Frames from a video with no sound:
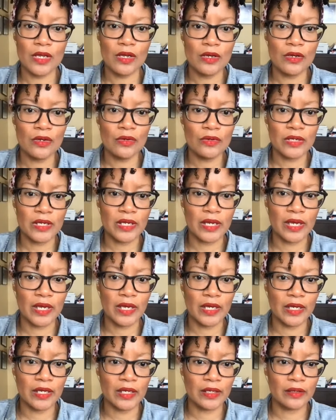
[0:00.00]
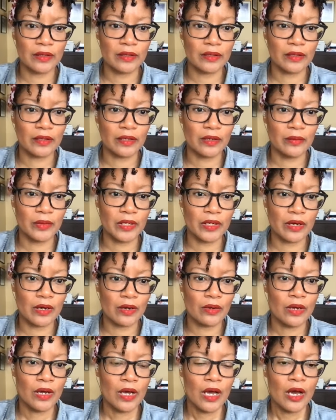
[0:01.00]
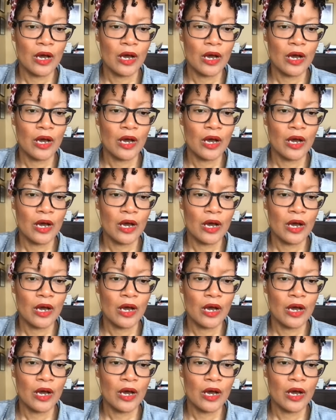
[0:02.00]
Okay, here we go.